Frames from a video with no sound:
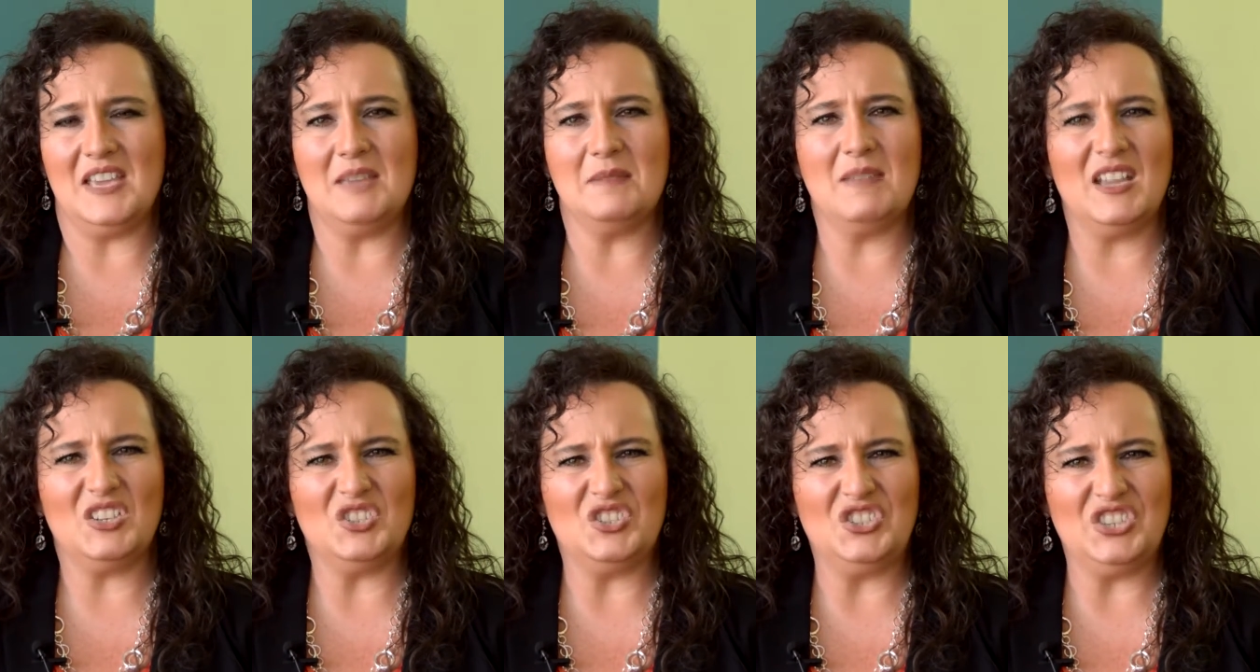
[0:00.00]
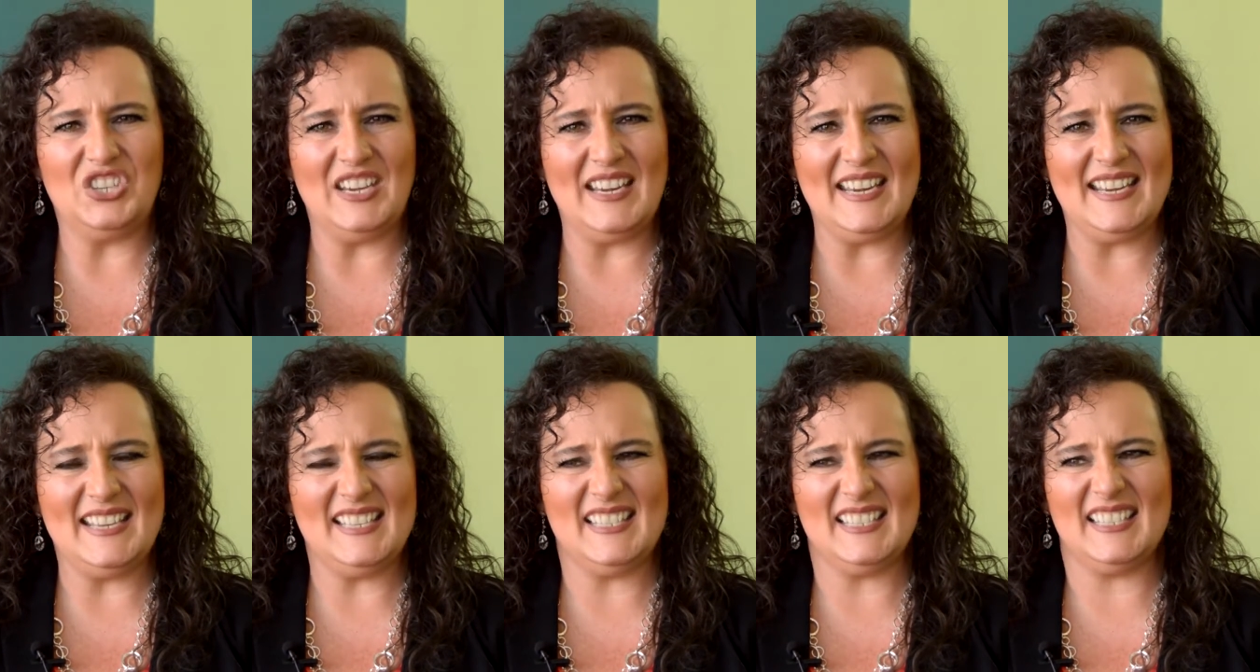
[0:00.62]
the
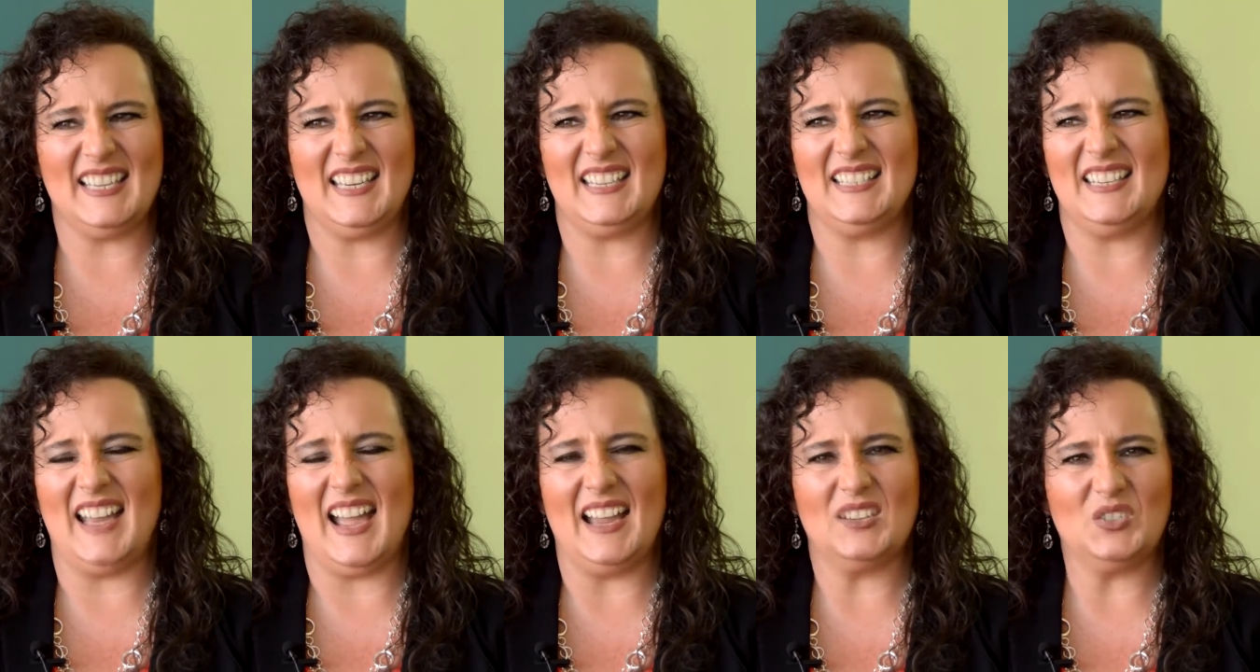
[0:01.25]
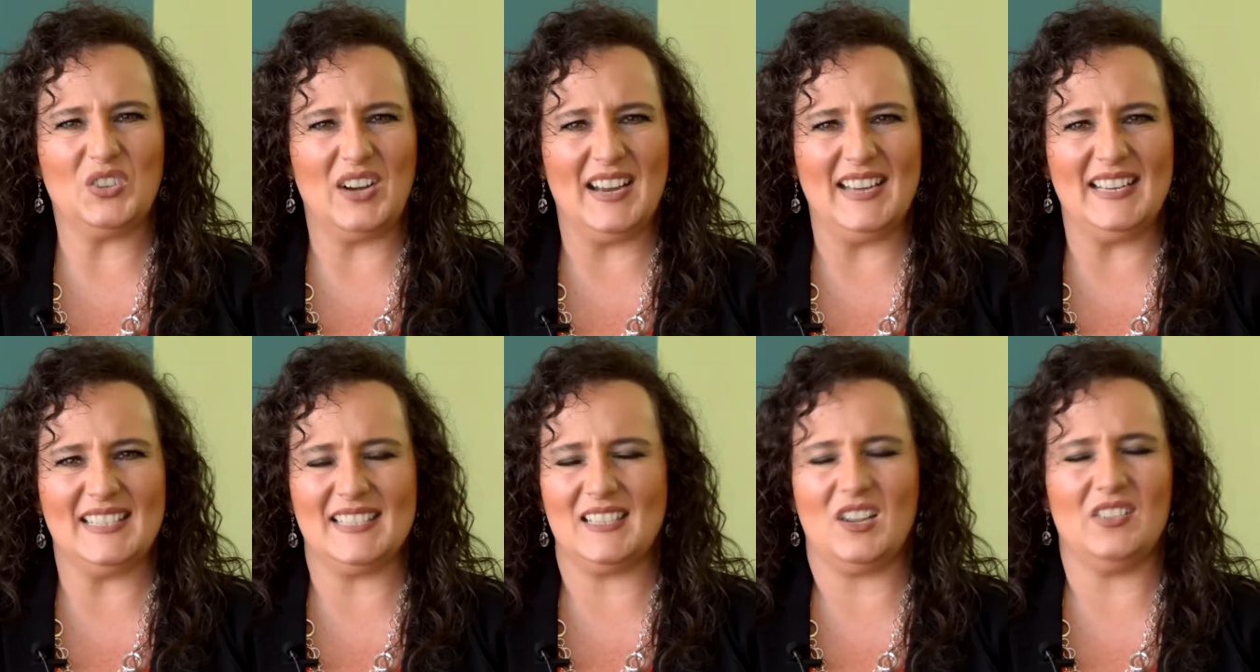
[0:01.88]
MSGs and
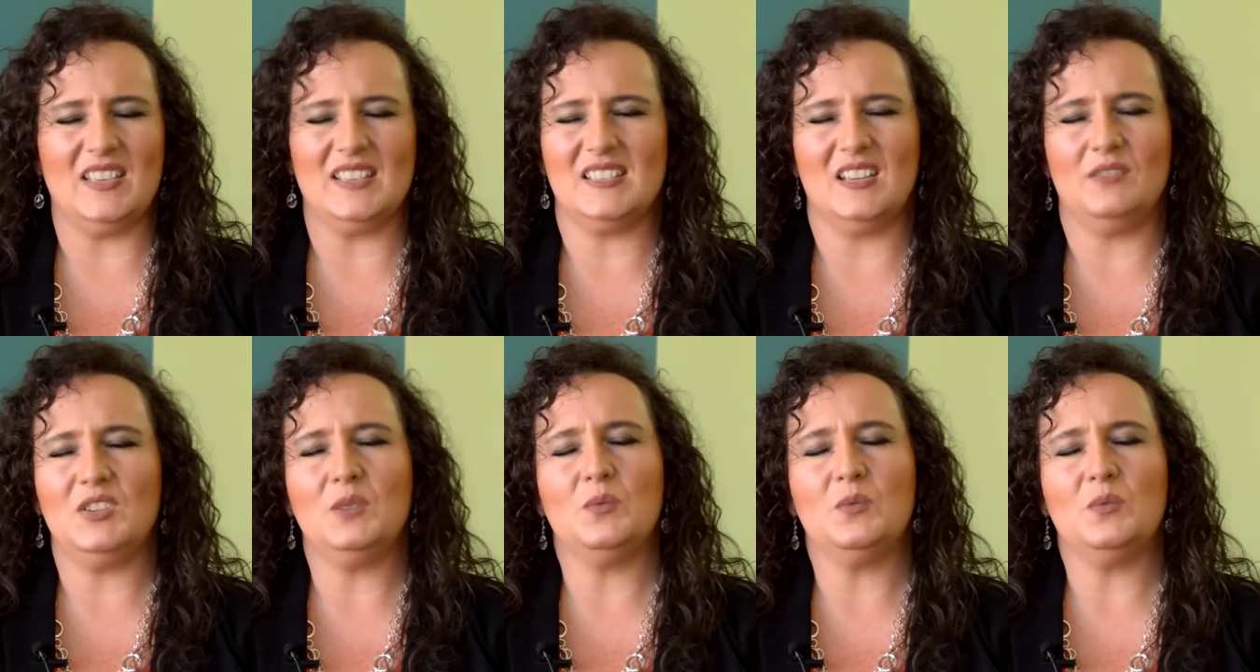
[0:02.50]
nitrates and all that stuff.